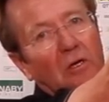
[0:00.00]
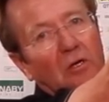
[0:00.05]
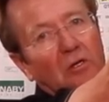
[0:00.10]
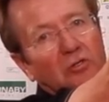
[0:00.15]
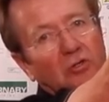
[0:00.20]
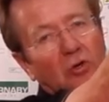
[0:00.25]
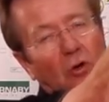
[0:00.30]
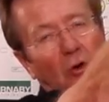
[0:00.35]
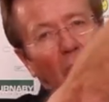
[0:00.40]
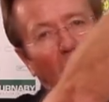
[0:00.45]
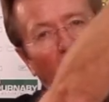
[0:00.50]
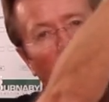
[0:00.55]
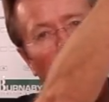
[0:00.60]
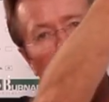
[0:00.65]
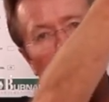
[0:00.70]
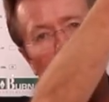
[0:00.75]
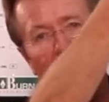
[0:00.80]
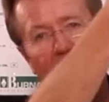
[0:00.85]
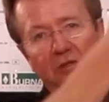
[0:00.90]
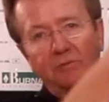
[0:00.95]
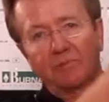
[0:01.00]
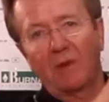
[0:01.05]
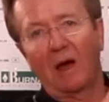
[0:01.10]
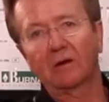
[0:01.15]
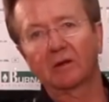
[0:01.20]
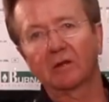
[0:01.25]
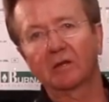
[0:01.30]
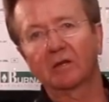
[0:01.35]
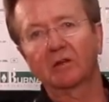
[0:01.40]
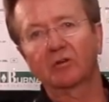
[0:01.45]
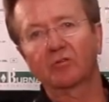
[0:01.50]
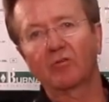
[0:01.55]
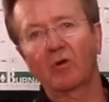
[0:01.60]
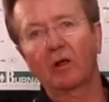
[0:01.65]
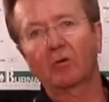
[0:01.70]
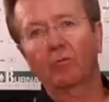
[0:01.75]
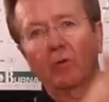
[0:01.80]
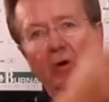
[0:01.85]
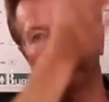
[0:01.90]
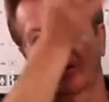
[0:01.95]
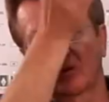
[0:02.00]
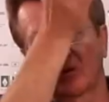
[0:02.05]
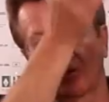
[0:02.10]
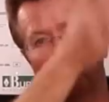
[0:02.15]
so if it's mounted in direct weather,